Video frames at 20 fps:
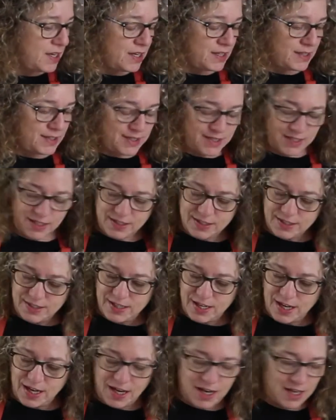6
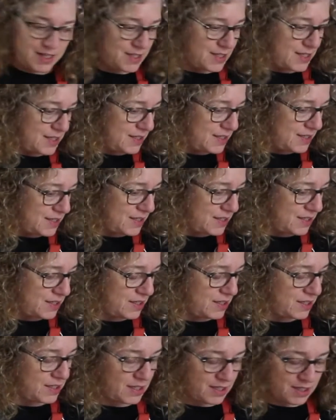to 8
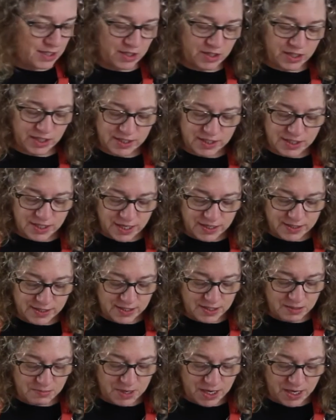good
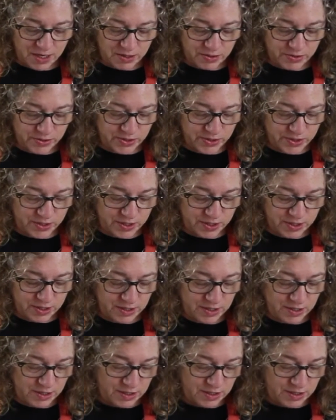sized tomatoes.